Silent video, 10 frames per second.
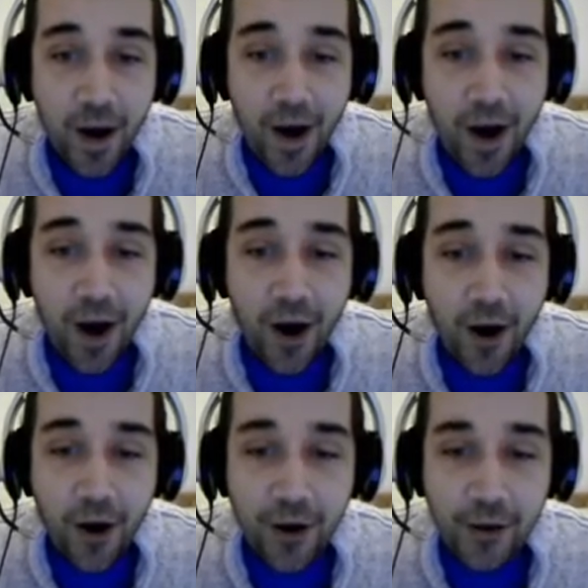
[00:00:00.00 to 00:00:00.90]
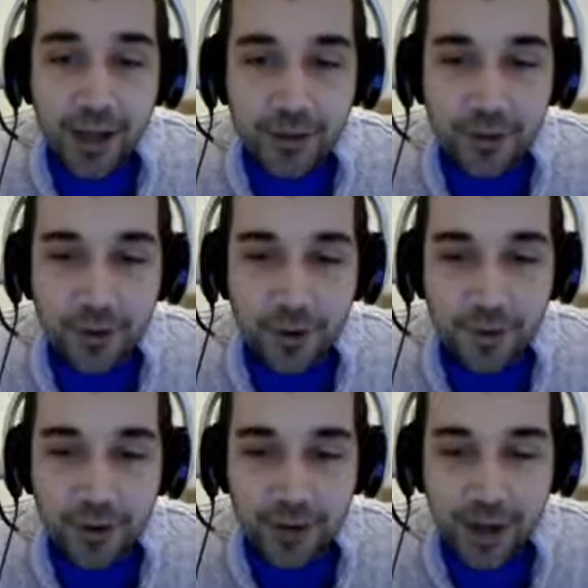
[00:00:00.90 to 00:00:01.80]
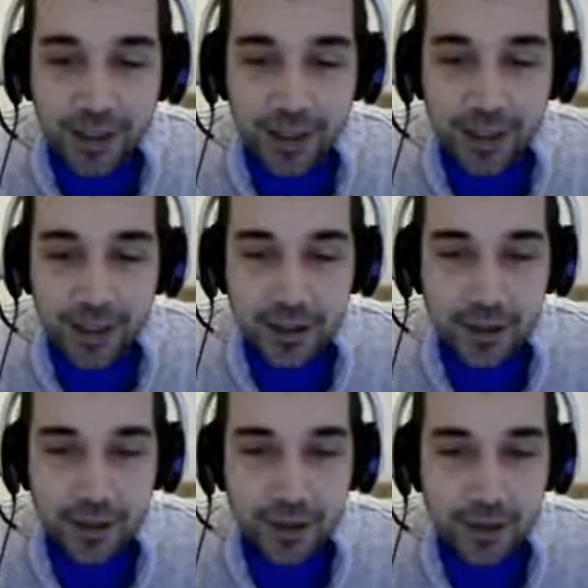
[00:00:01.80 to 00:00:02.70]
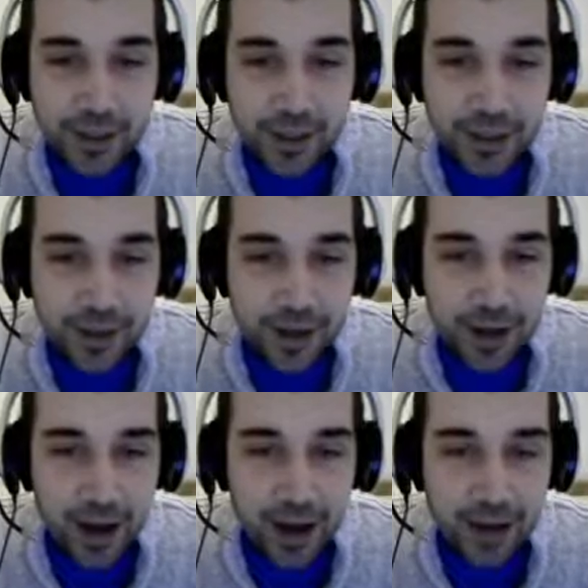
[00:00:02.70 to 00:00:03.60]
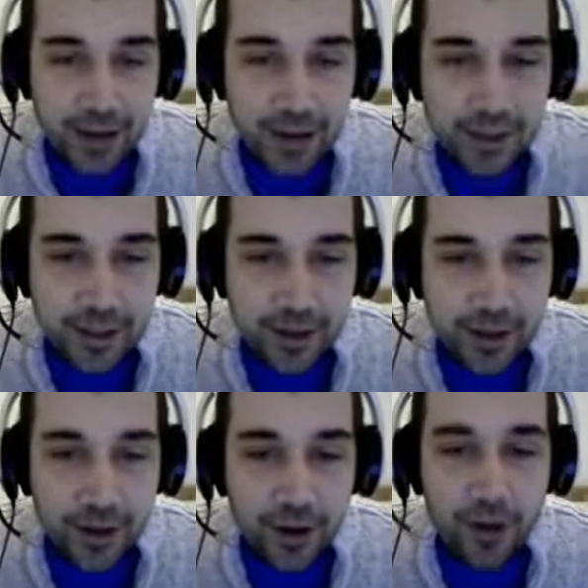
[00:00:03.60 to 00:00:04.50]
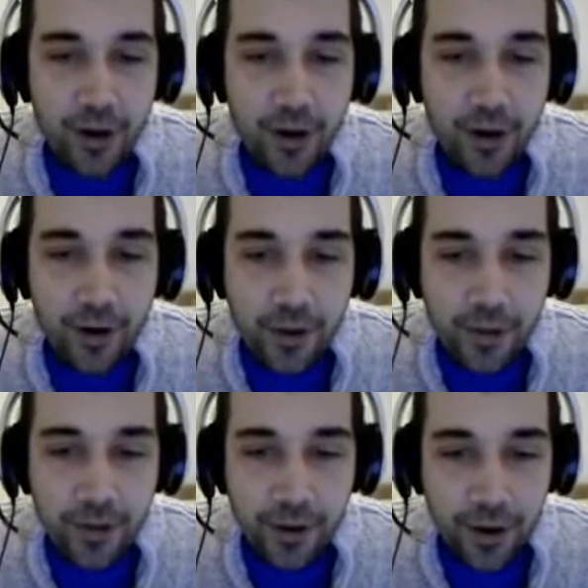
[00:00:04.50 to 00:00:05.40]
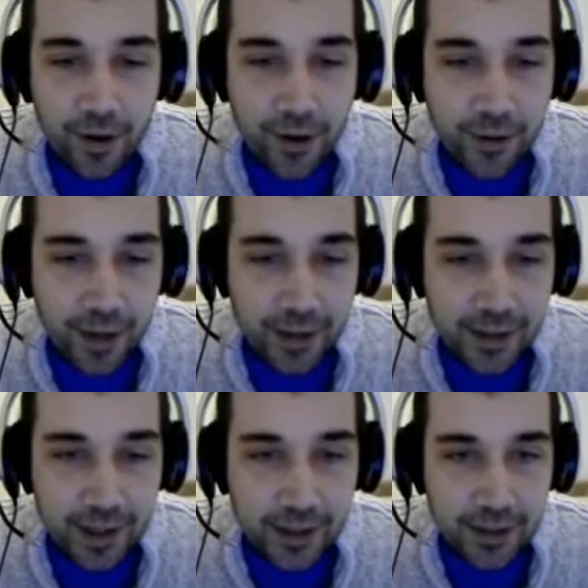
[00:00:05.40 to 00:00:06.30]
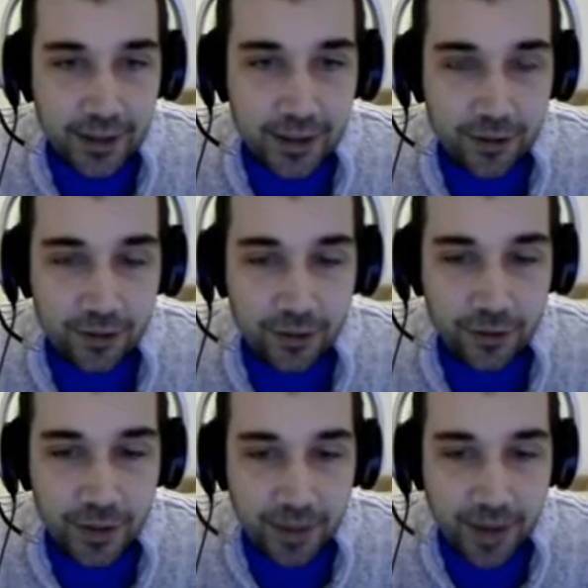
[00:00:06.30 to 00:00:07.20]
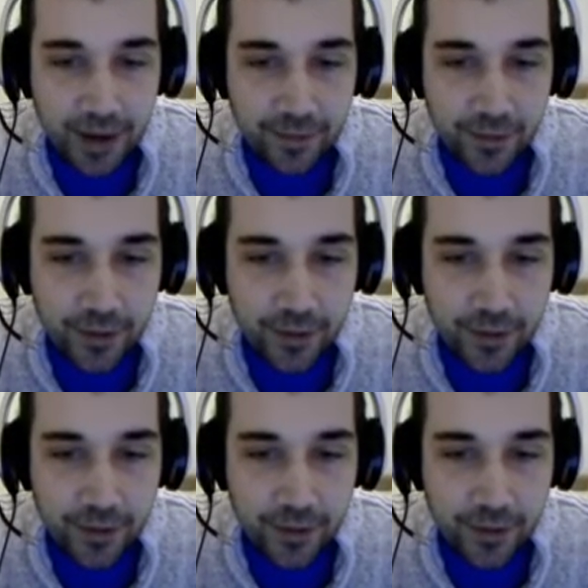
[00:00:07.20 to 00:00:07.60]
Oh, that's awful. I said it exploded. And I still... Oh, that's truly painful.